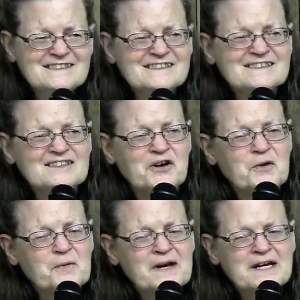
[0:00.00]

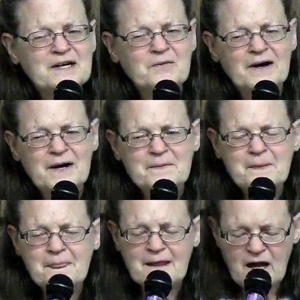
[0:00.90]
so, anyway,
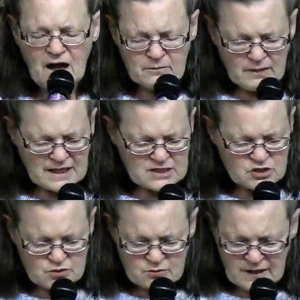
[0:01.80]
God
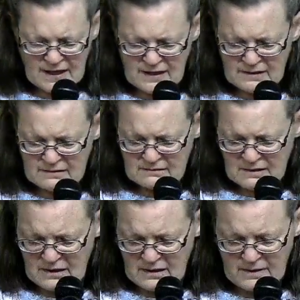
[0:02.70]
bless you, and
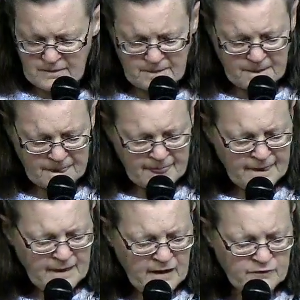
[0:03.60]
um,
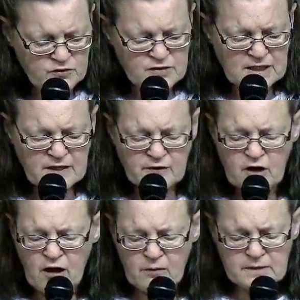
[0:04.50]
if there's any other
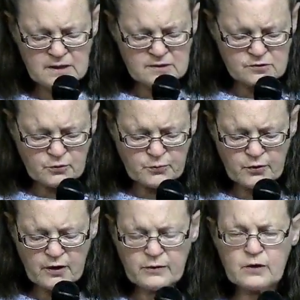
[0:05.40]
comments or
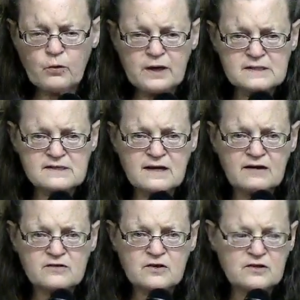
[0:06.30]
prayer requests,
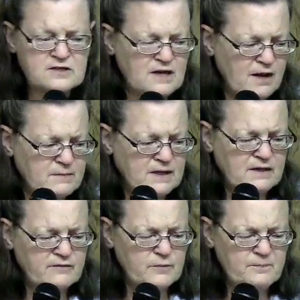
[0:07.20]
now's a good time to
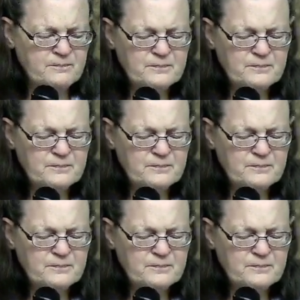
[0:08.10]
give them.